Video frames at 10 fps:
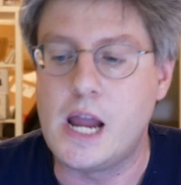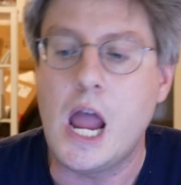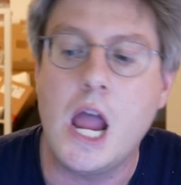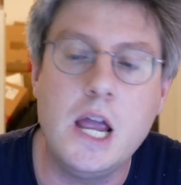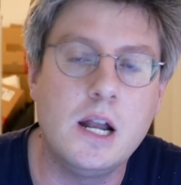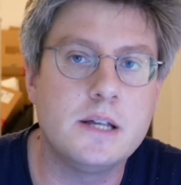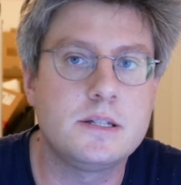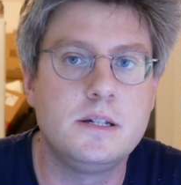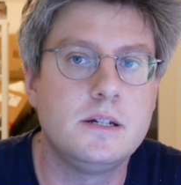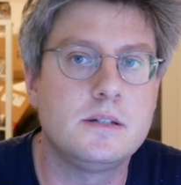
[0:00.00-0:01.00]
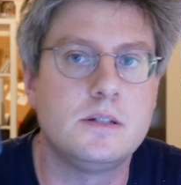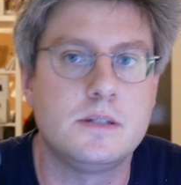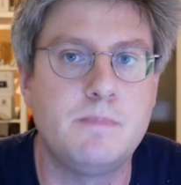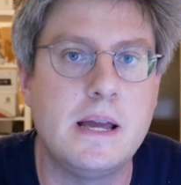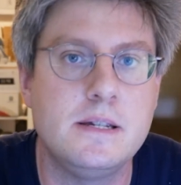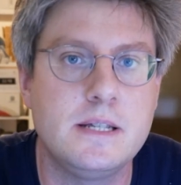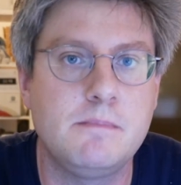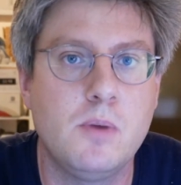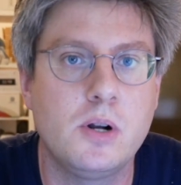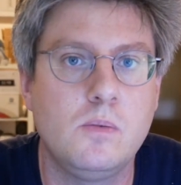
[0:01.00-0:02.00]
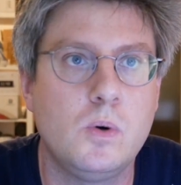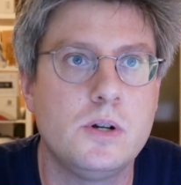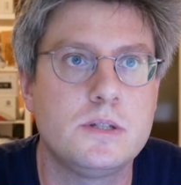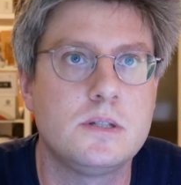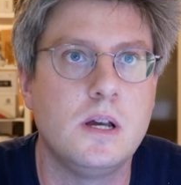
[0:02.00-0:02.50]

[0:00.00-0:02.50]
hey, last year's this basic model was,